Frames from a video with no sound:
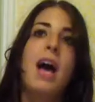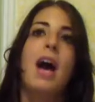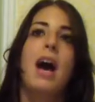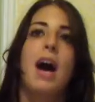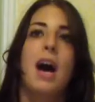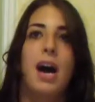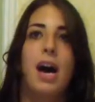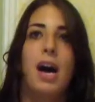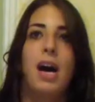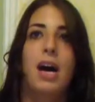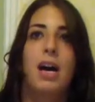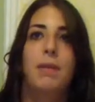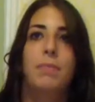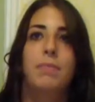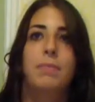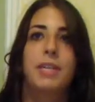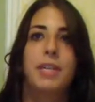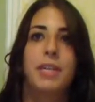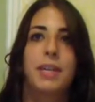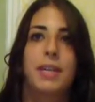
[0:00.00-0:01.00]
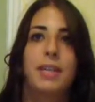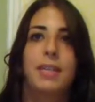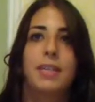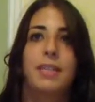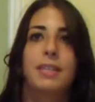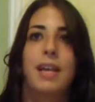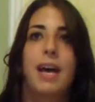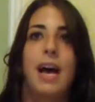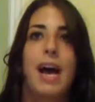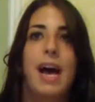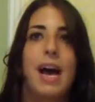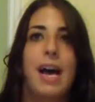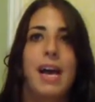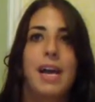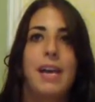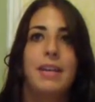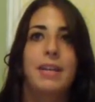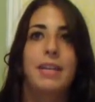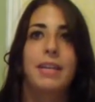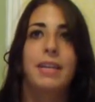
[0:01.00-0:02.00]
um, because
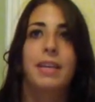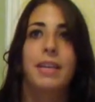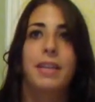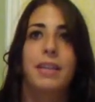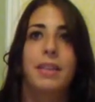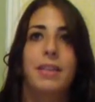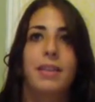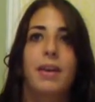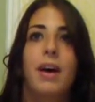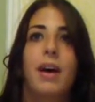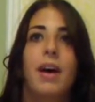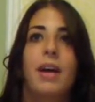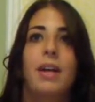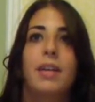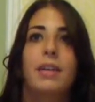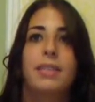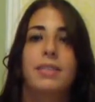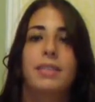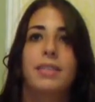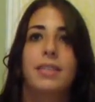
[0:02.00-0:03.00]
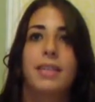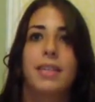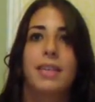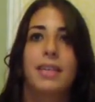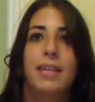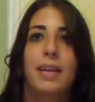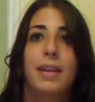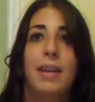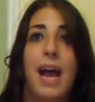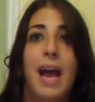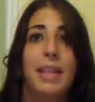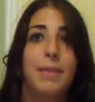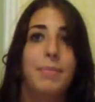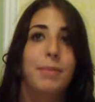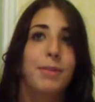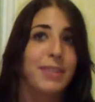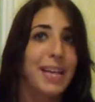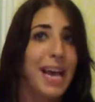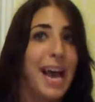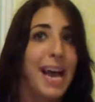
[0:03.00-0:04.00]
I thought it had the
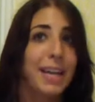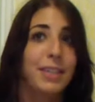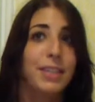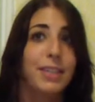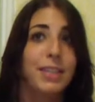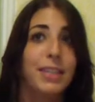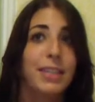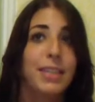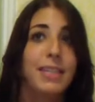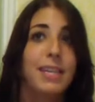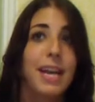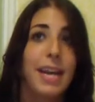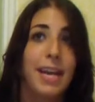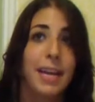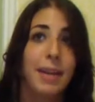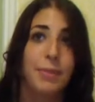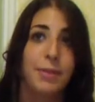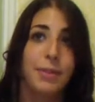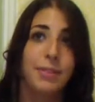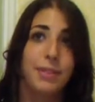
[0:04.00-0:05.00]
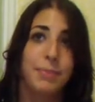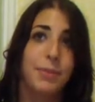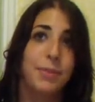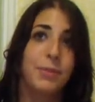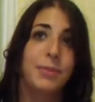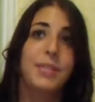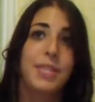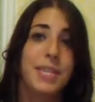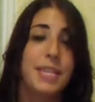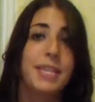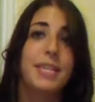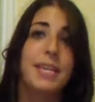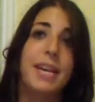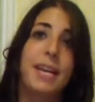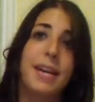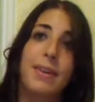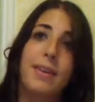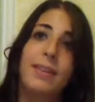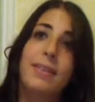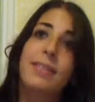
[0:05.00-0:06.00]
most action and was the most
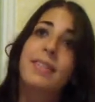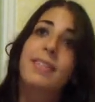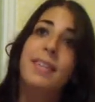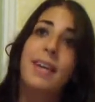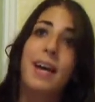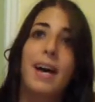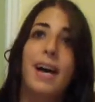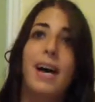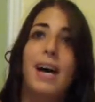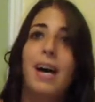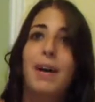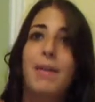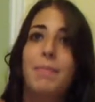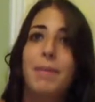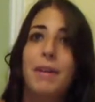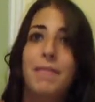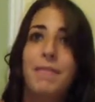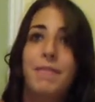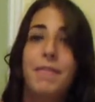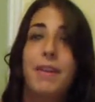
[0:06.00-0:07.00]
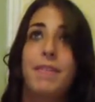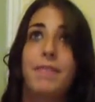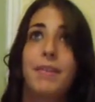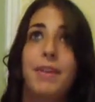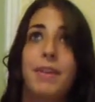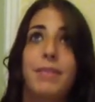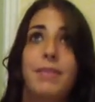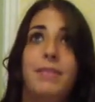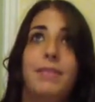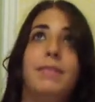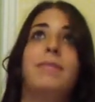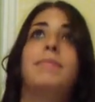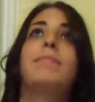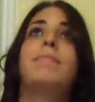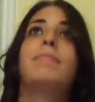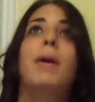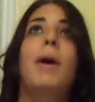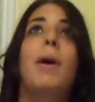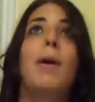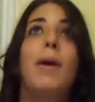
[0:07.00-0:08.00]
detailed. Um, my favorite
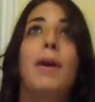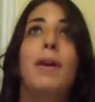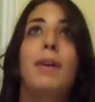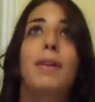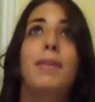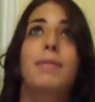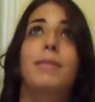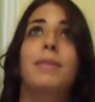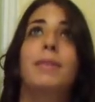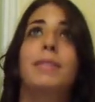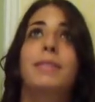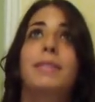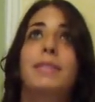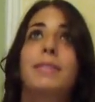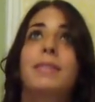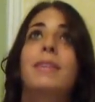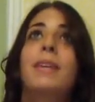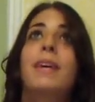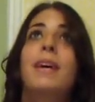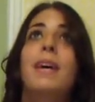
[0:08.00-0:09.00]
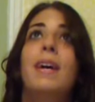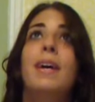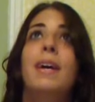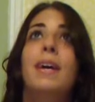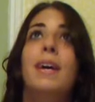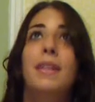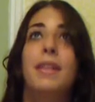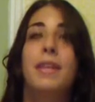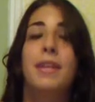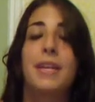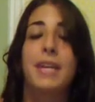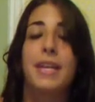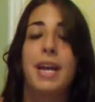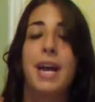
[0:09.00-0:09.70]
part was the